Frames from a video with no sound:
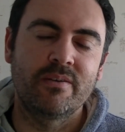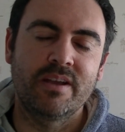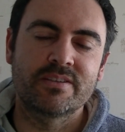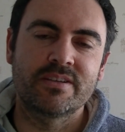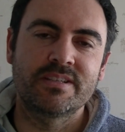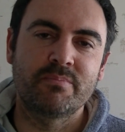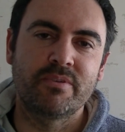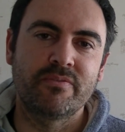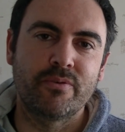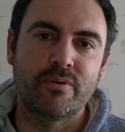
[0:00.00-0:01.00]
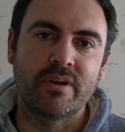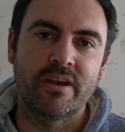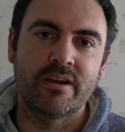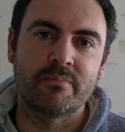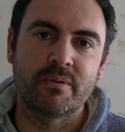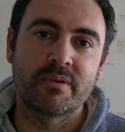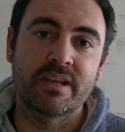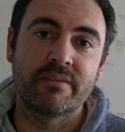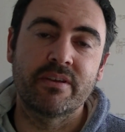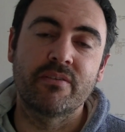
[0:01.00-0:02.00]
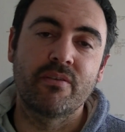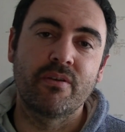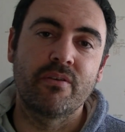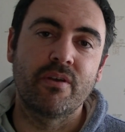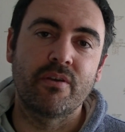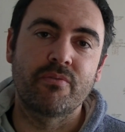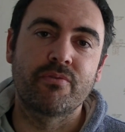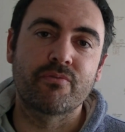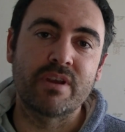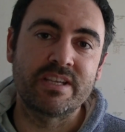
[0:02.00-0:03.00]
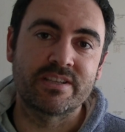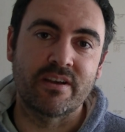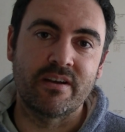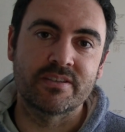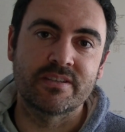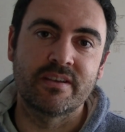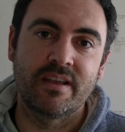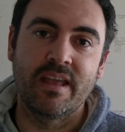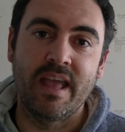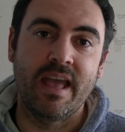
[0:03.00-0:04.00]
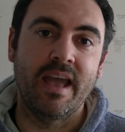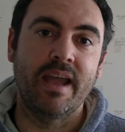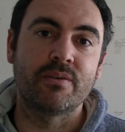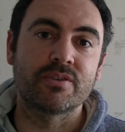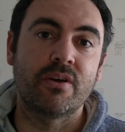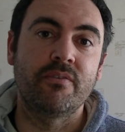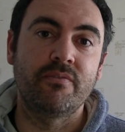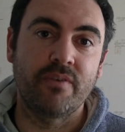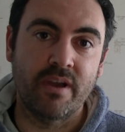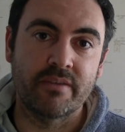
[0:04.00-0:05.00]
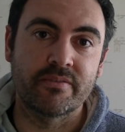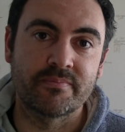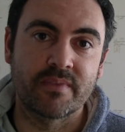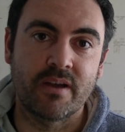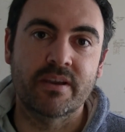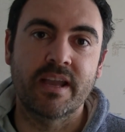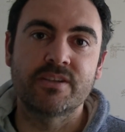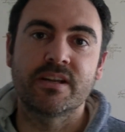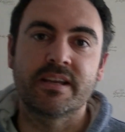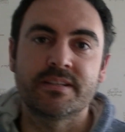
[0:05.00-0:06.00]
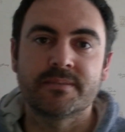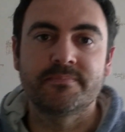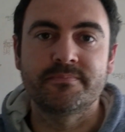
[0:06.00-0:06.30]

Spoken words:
as I said before, I'm going to give it 3 stars out of 5. I'll catch you later.